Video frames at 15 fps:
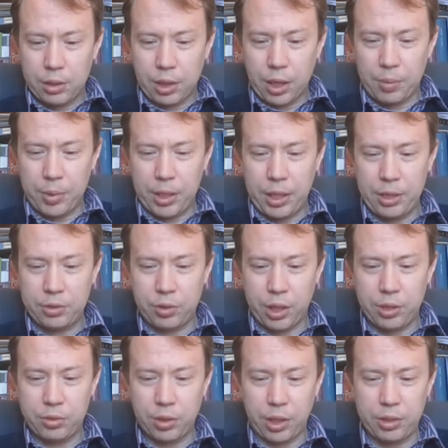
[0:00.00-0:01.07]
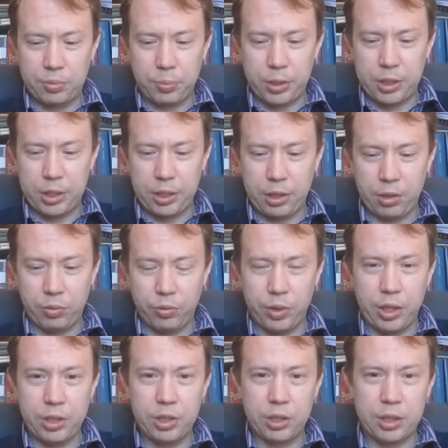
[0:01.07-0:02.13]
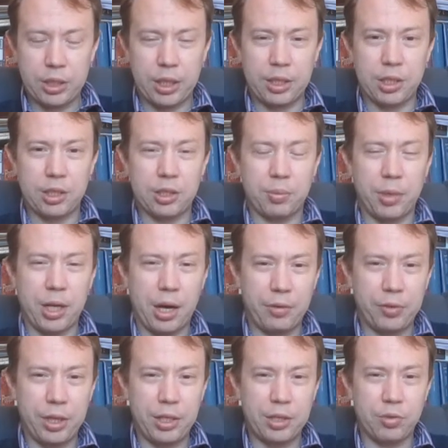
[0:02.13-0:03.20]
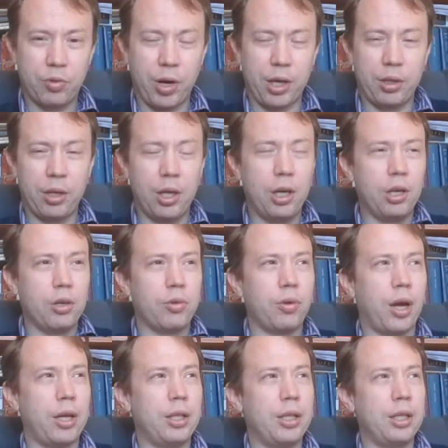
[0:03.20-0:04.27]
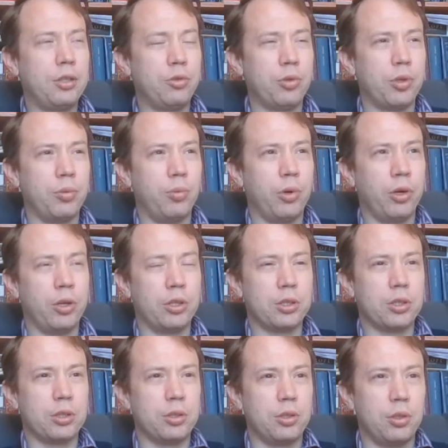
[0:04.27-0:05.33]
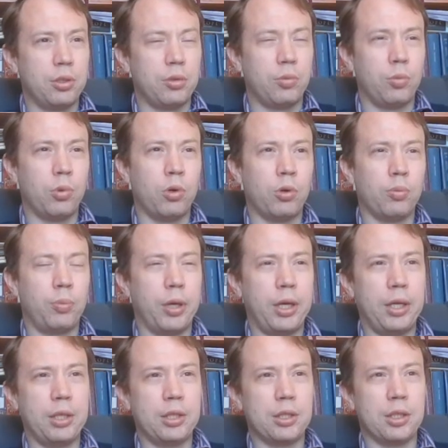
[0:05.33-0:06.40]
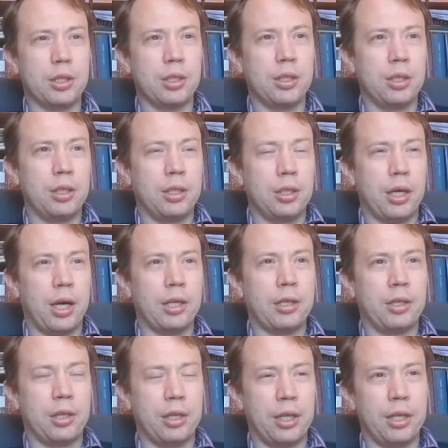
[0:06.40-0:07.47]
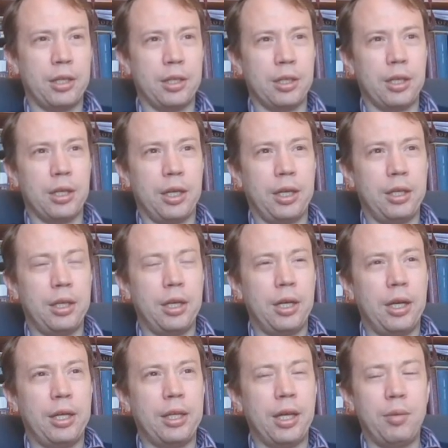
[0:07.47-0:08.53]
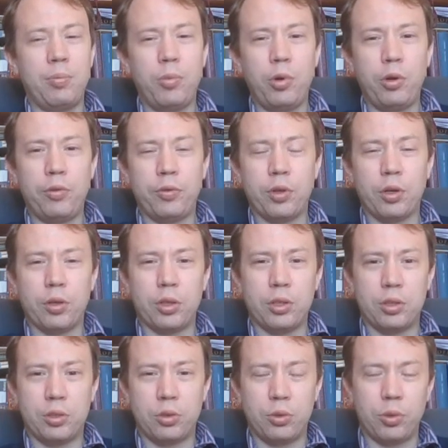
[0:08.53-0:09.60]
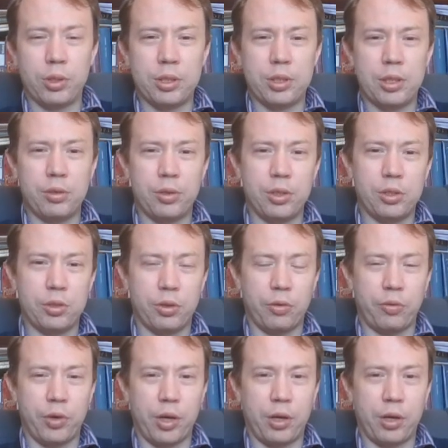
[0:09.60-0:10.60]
I mean, his particular religious teachings. I mean, after his great literary works, War and Peace and Anna Karenina, he then moved on to a series of